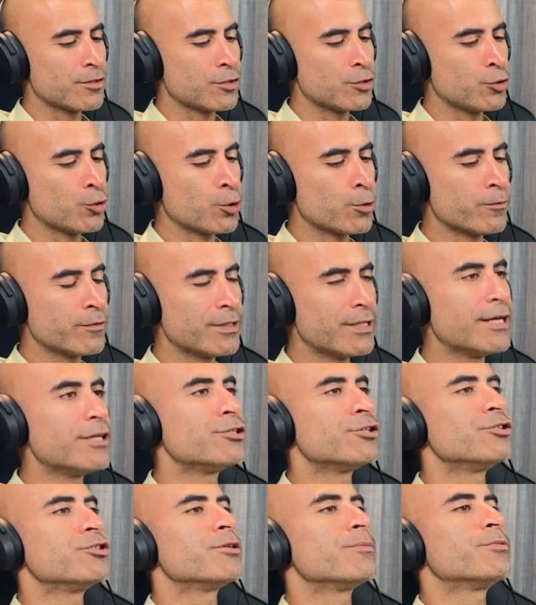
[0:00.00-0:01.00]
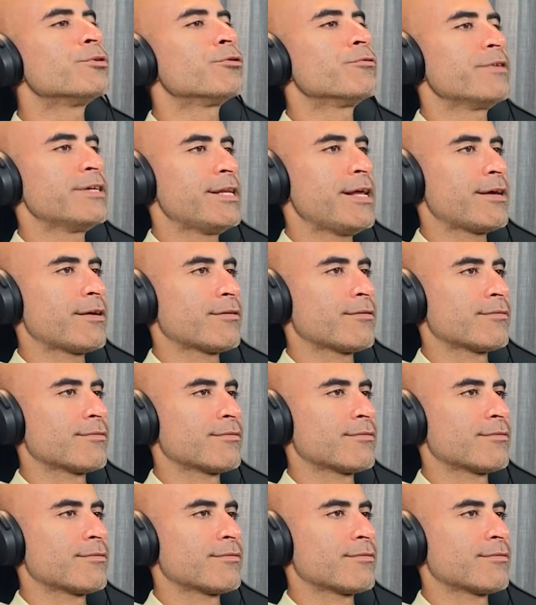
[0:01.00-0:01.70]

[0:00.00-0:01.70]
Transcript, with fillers: your relationship to reading.